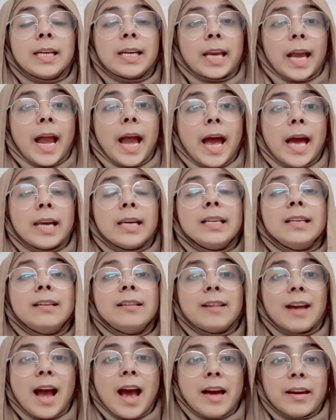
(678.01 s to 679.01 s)
can
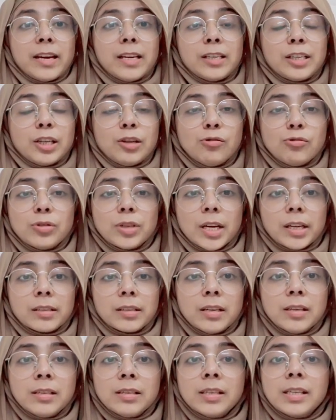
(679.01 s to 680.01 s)
guarantee you
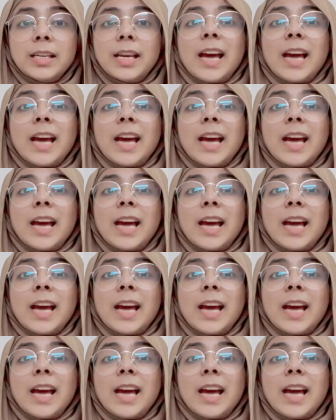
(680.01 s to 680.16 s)
success,